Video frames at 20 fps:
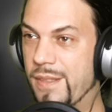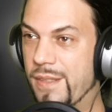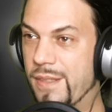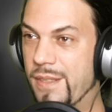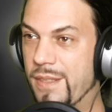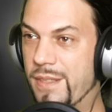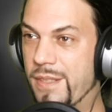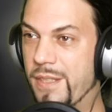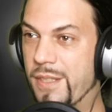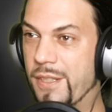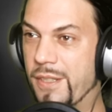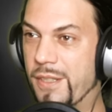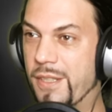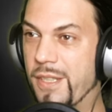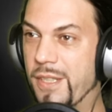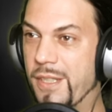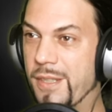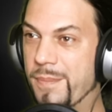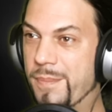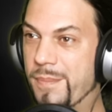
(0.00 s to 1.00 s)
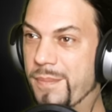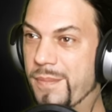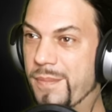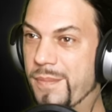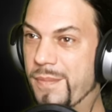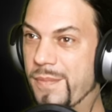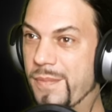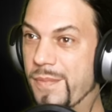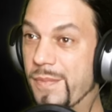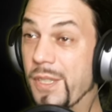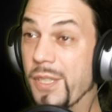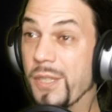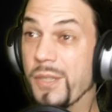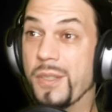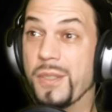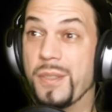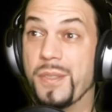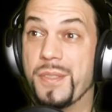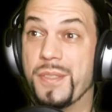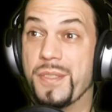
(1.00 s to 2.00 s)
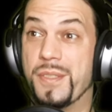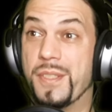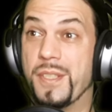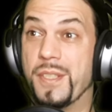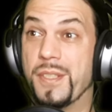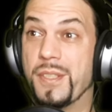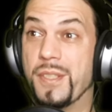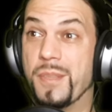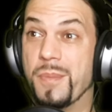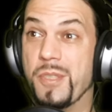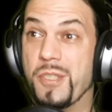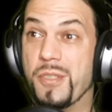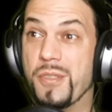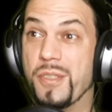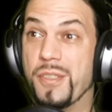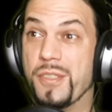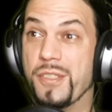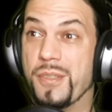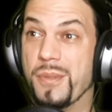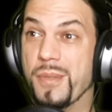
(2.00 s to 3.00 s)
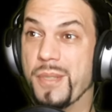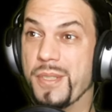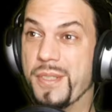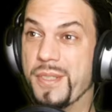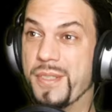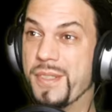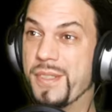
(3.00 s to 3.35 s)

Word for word: Is he gonna kill him? Oh, it's not gonna be shown to us.